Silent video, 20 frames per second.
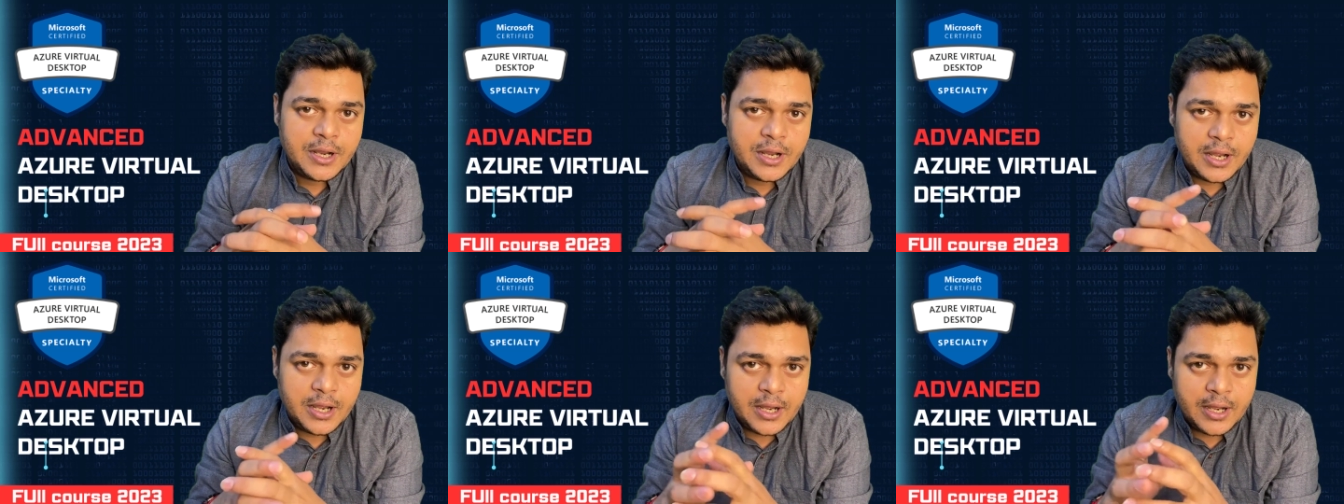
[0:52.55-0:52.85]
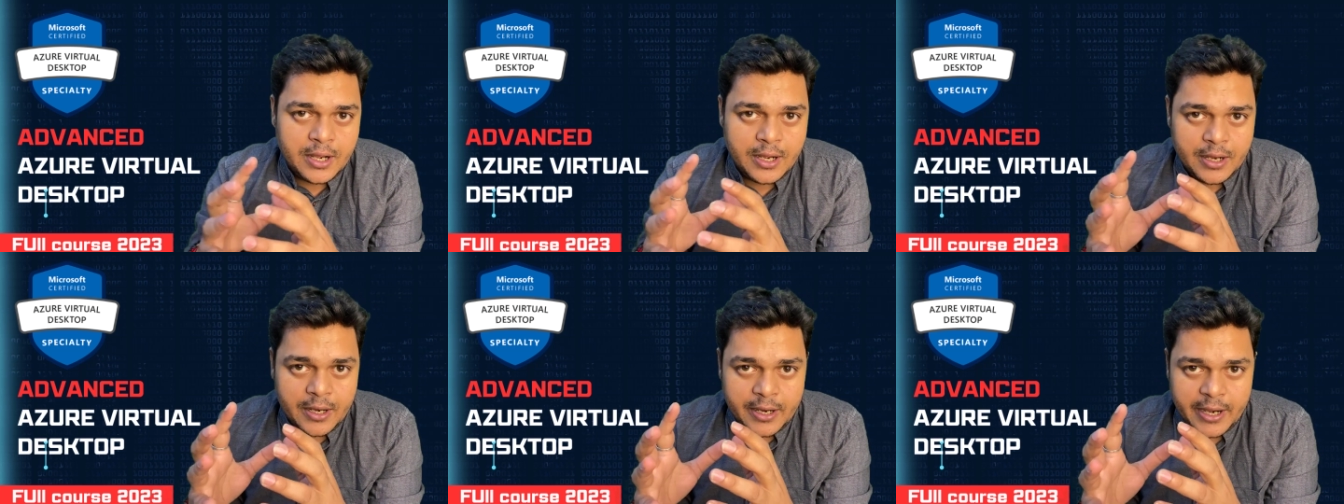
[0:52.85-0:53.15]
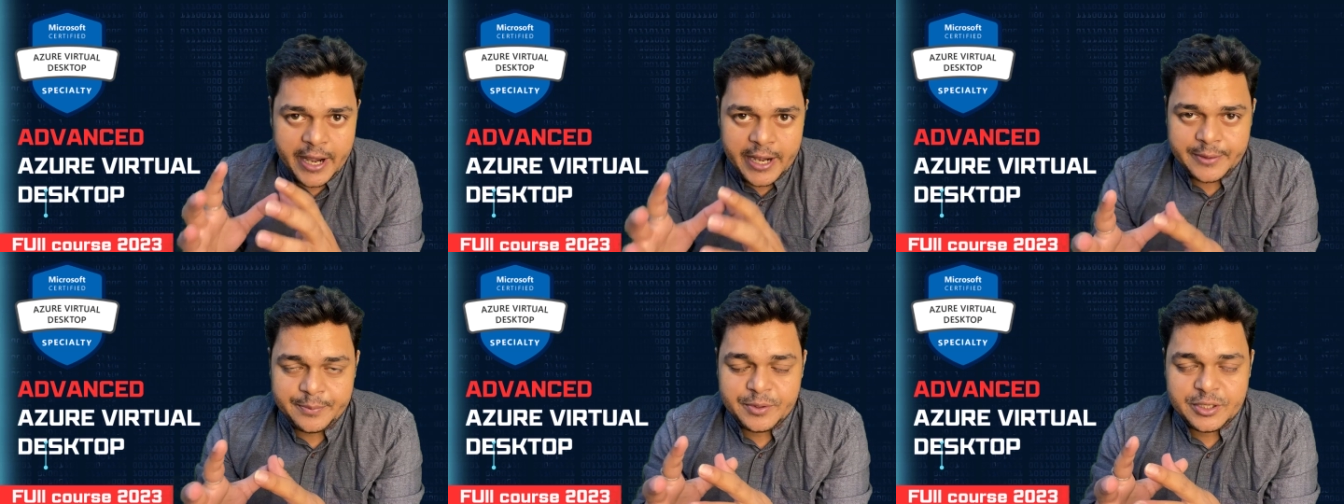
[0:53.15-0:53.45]
uh,
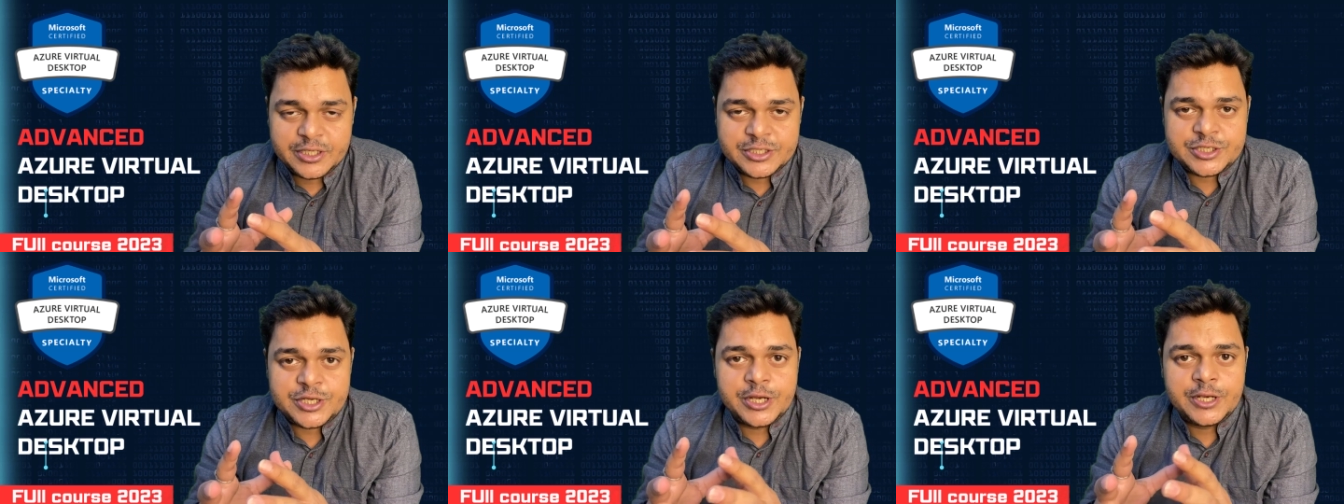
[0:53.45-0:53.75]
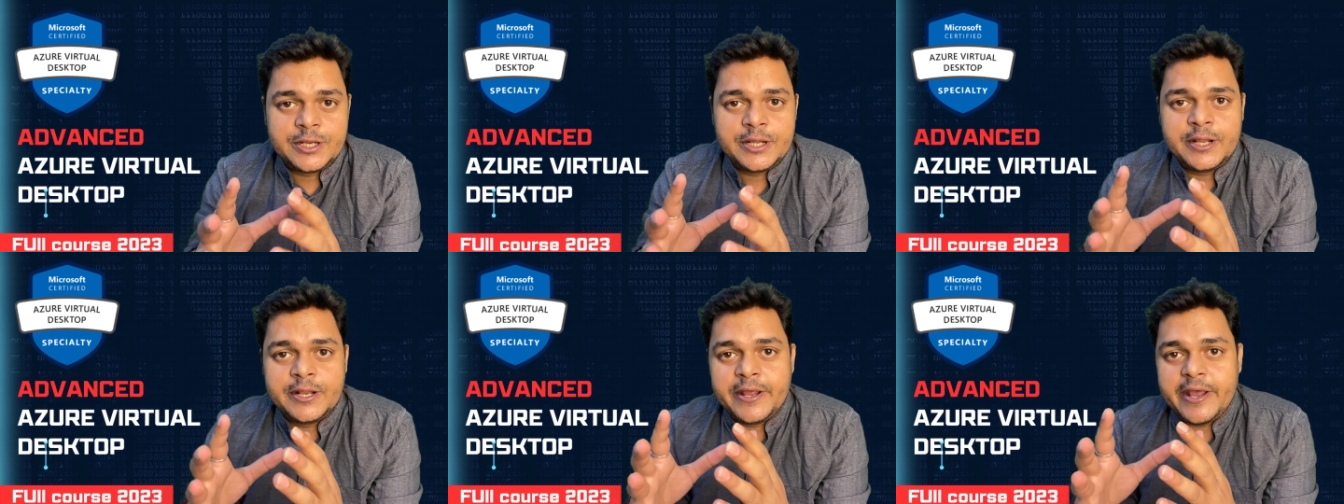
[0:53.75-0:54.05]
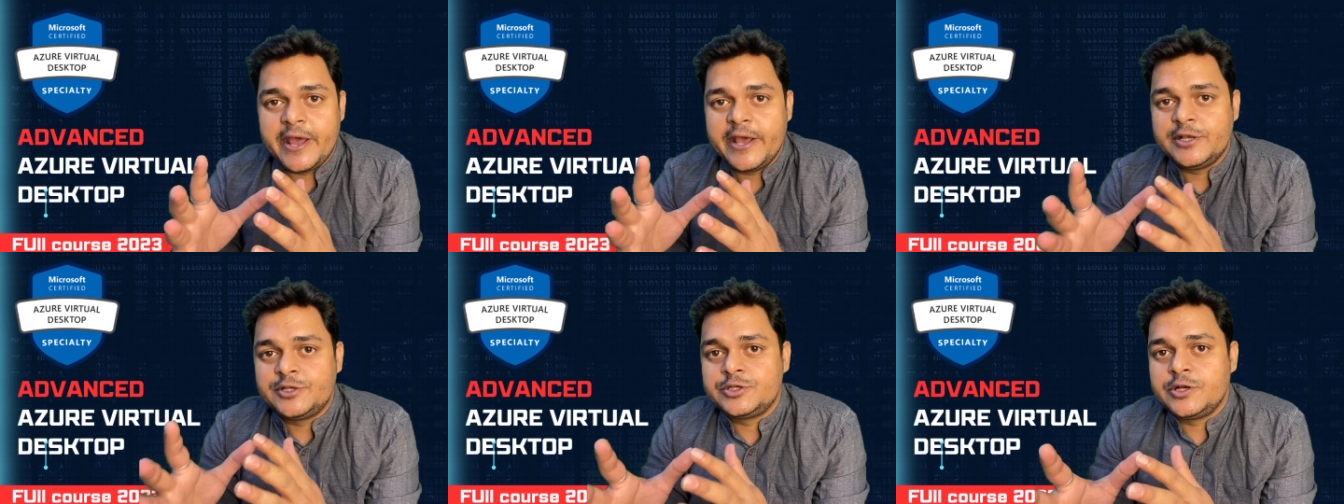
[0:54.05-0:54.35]
administrator,
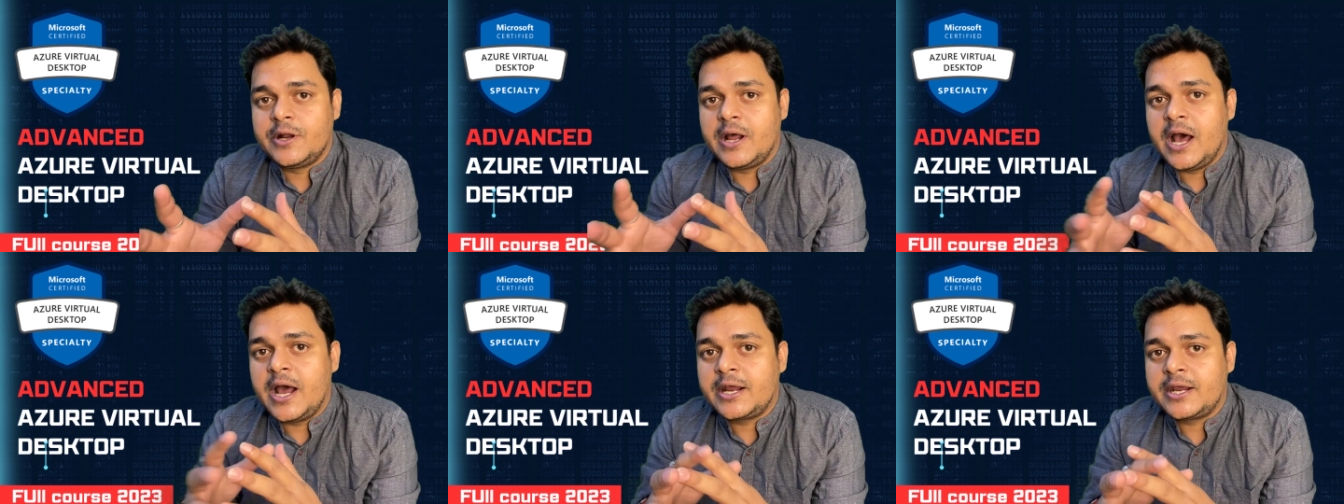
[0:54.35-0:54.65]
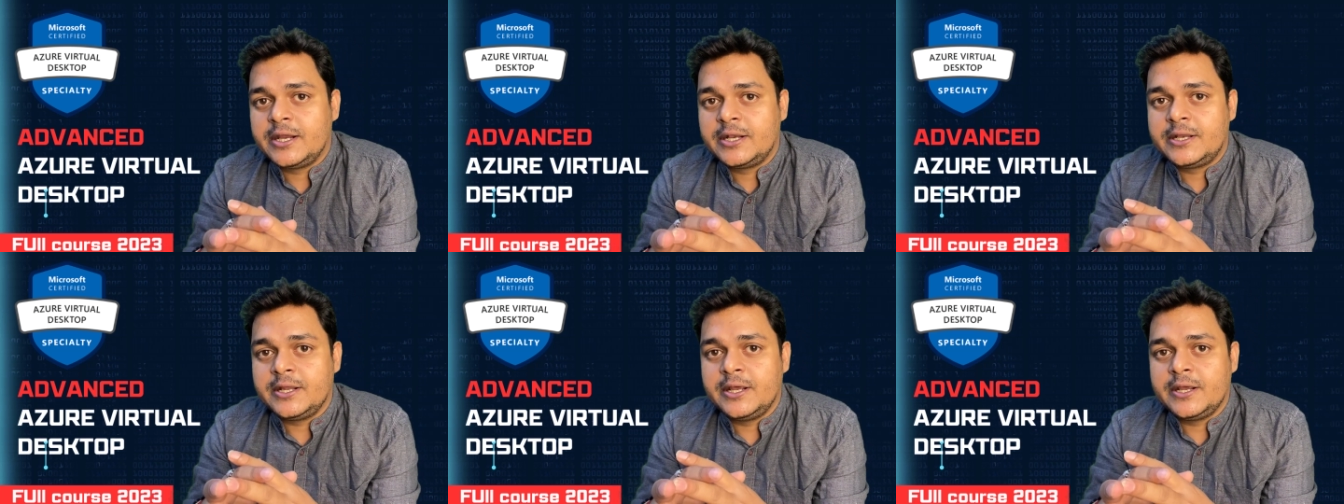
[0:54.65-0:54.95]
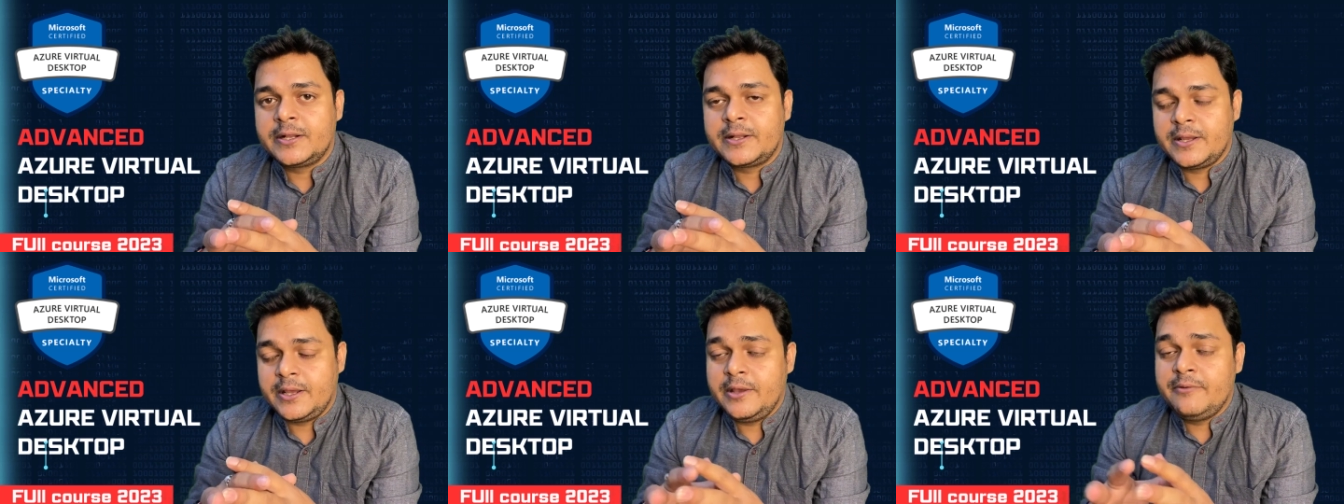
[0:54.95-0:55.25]
Azure
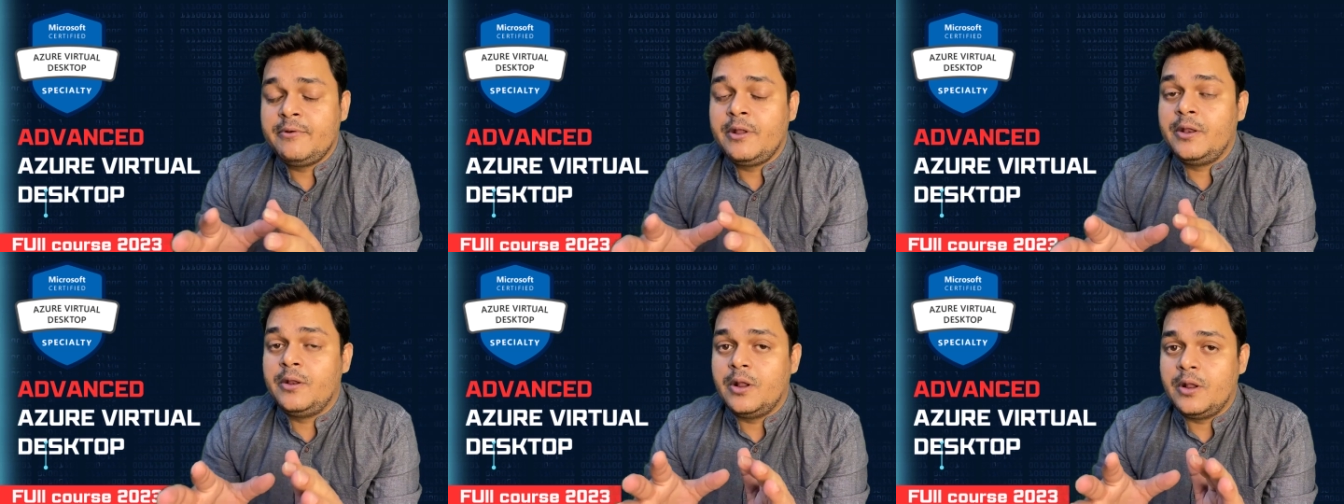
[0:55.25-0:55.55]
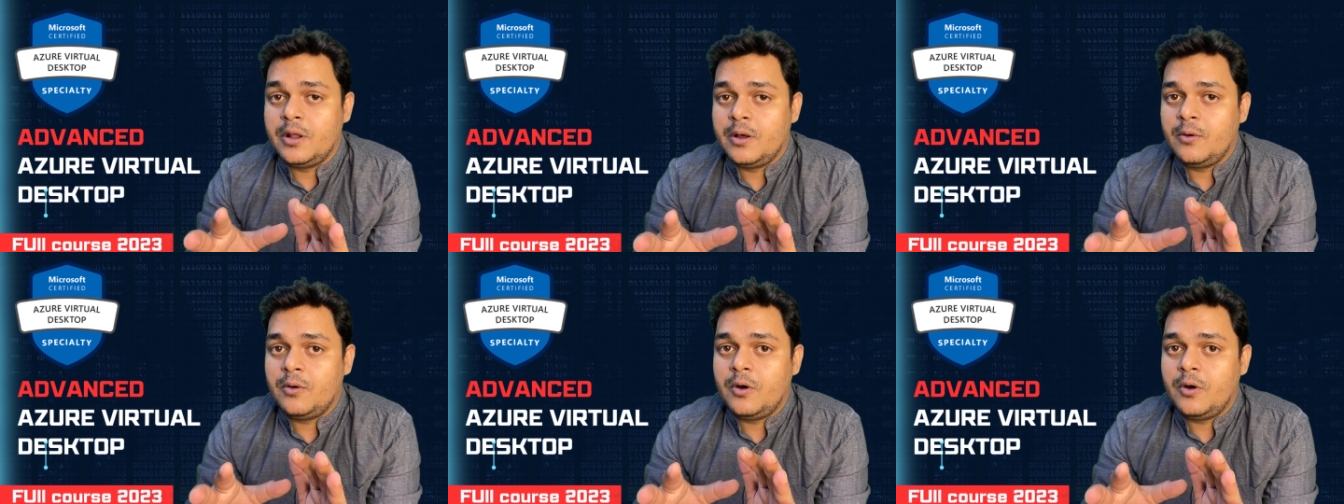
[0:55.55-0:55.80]
architect, even